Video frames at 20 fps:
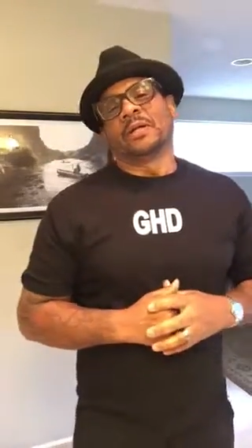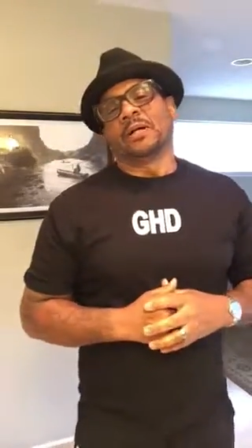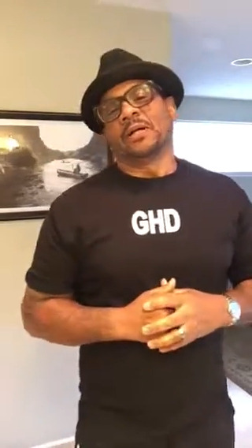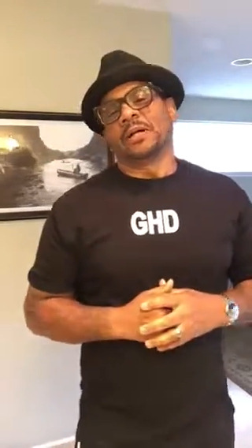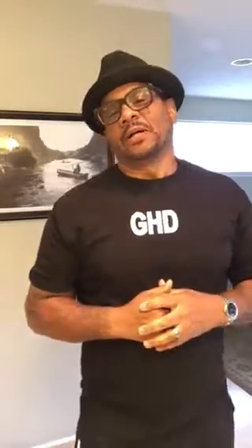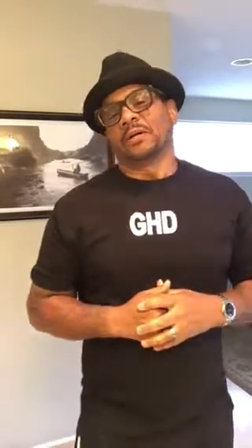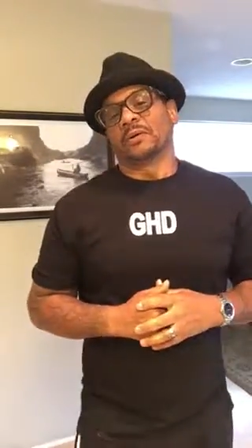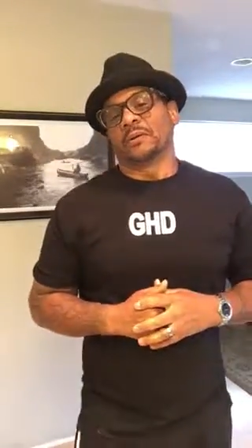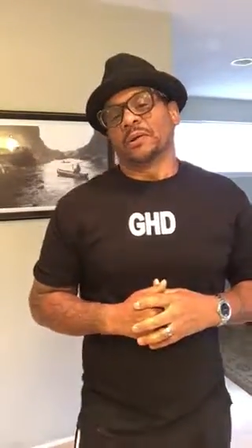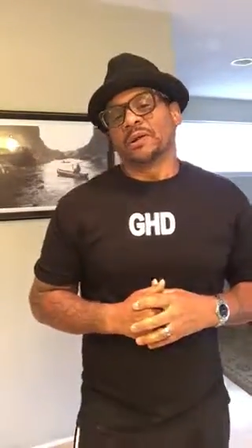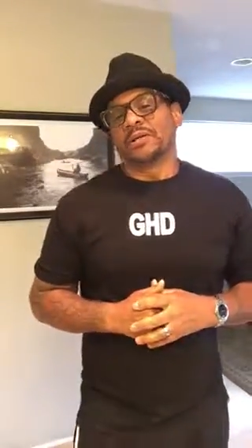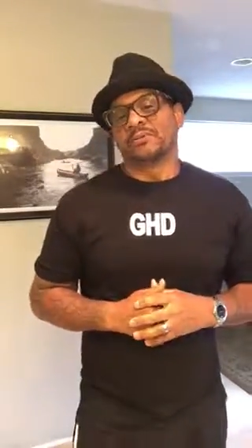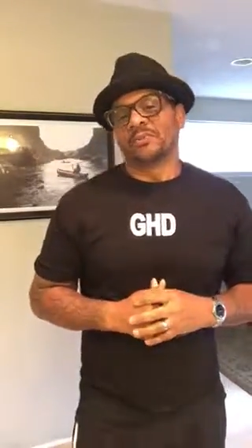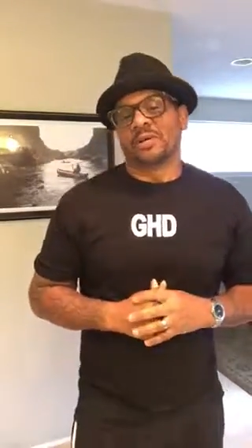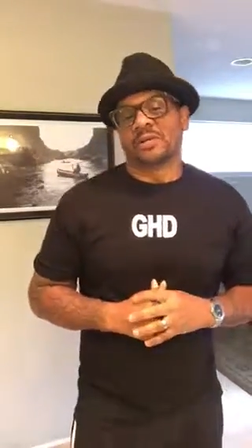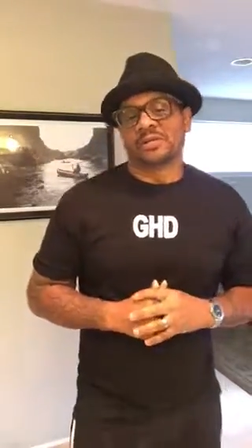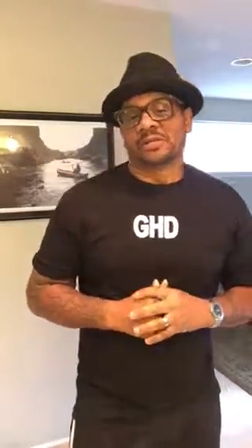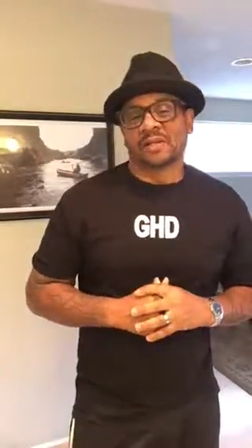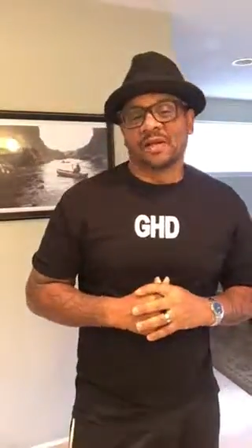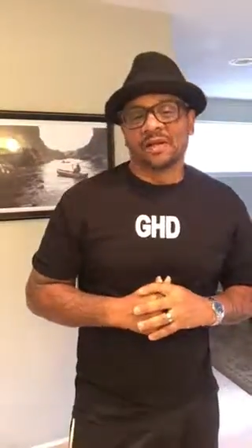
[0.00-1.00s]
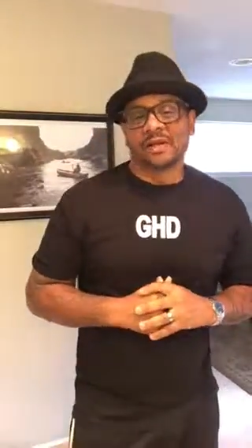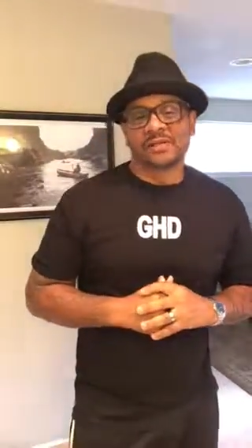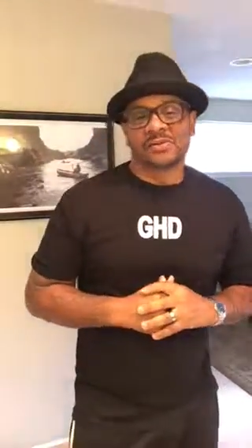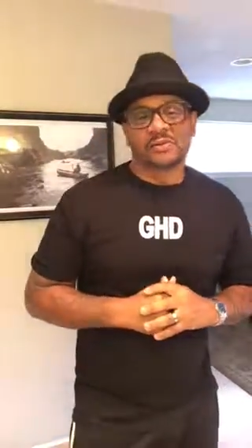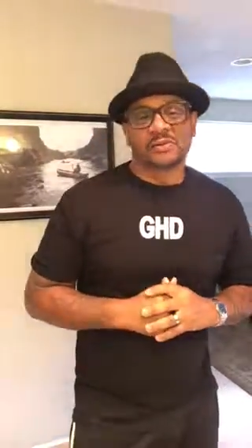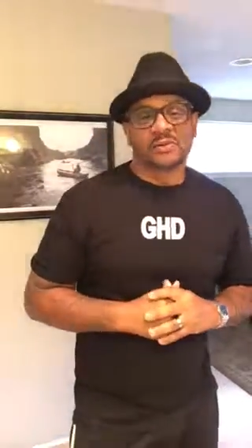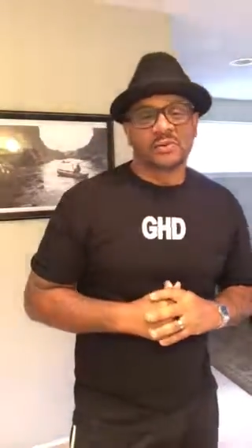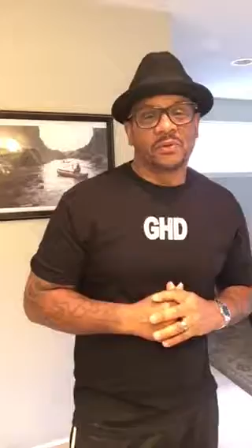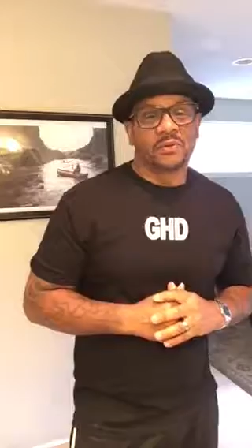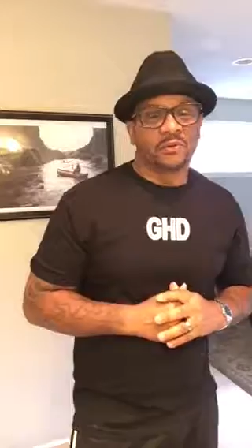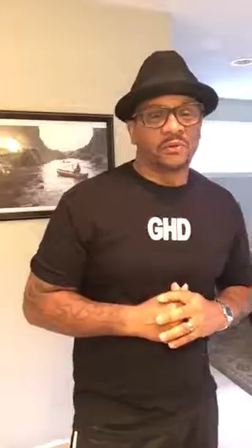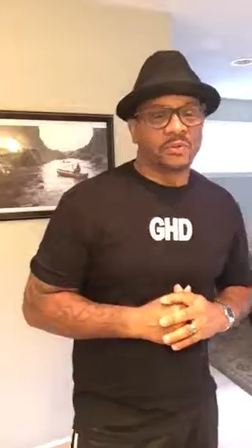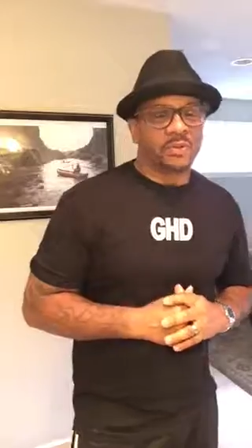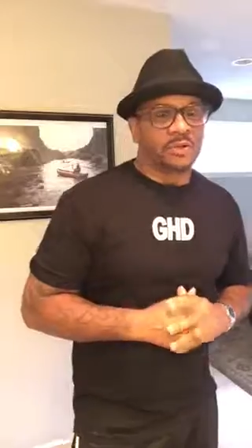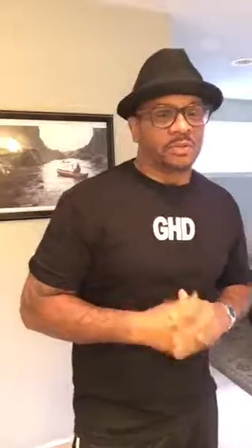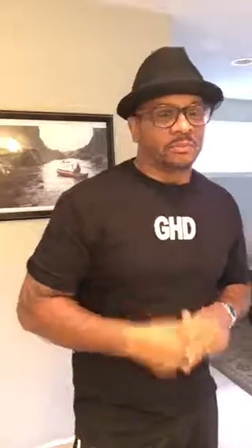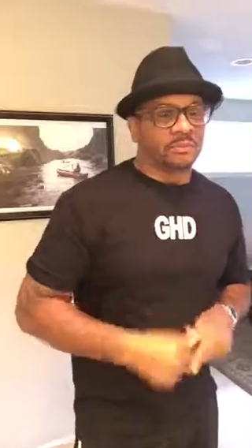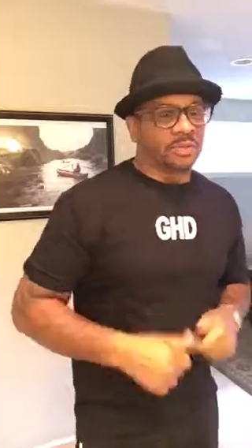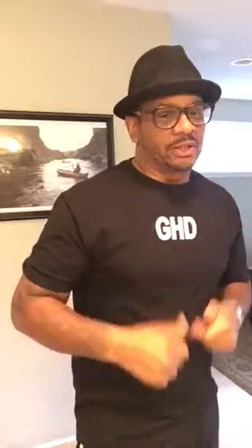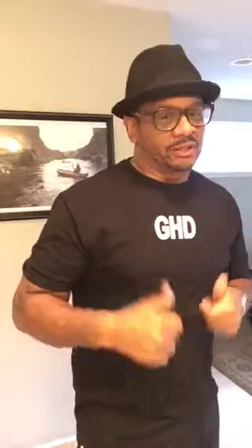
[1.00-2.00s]
Grants Pass High School,
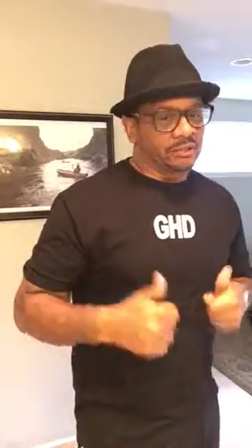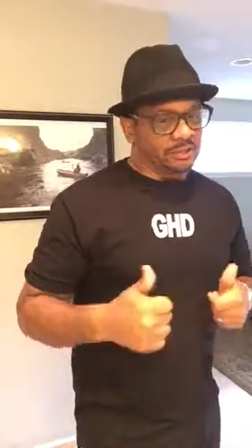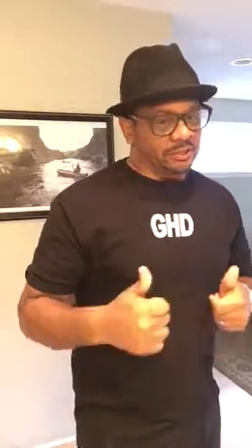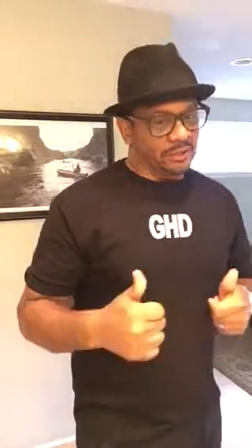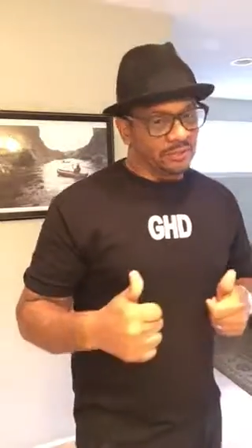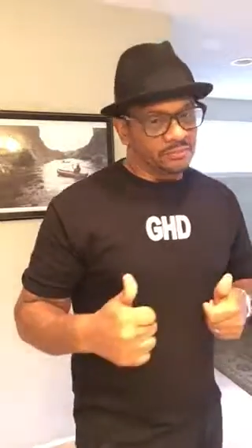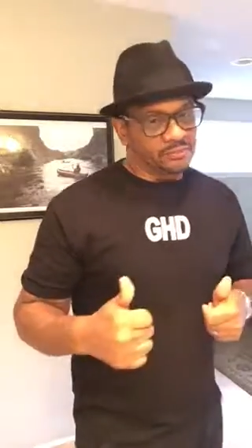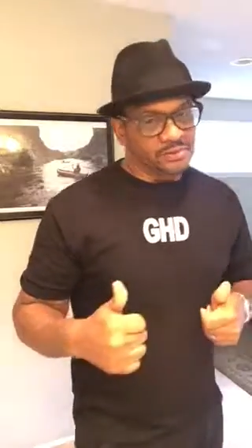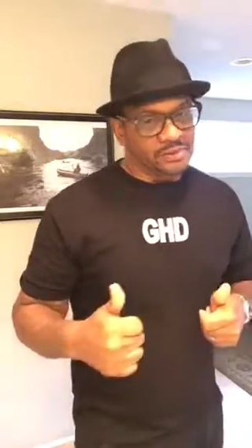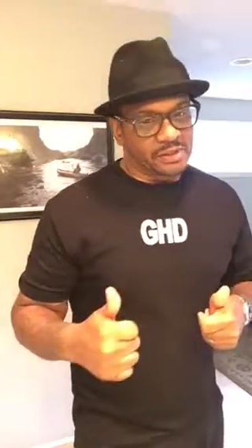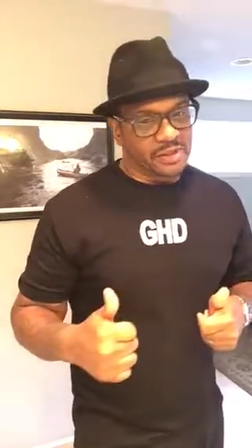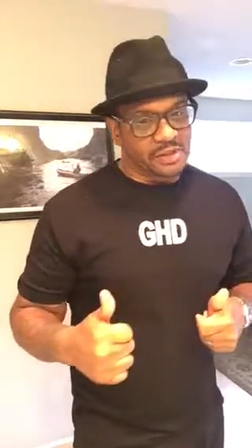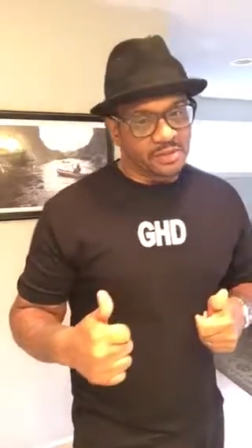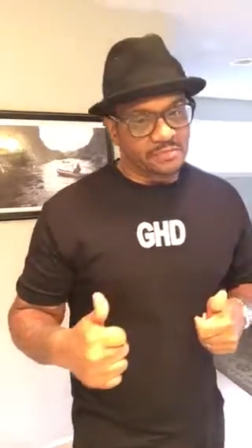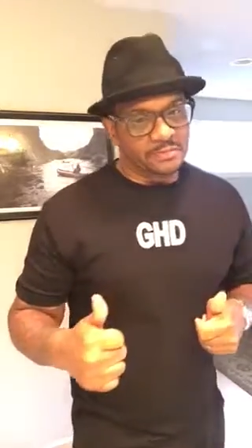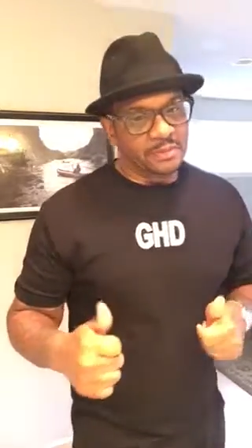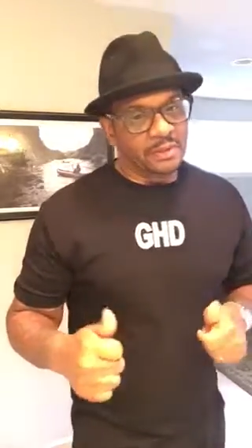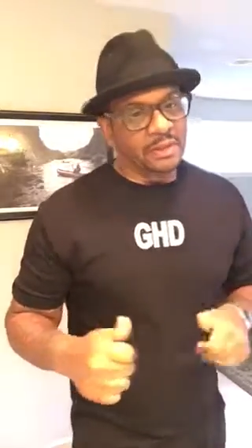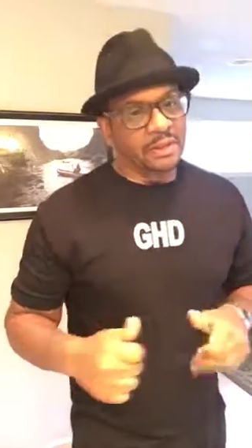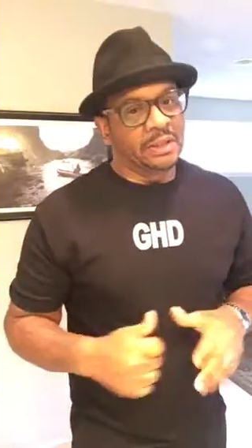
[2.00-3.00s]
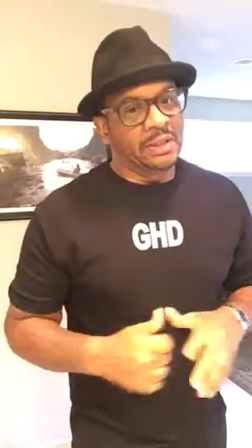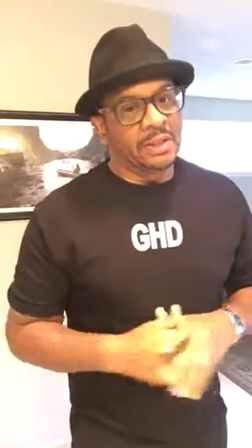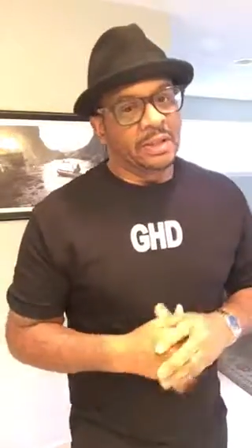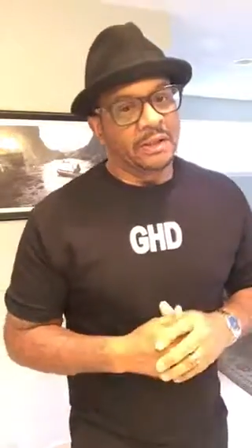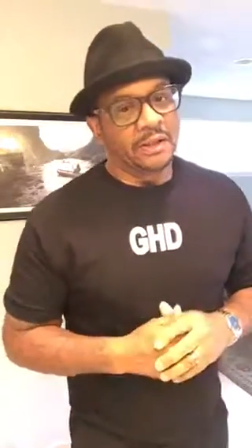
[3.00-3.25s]
big thumbs up.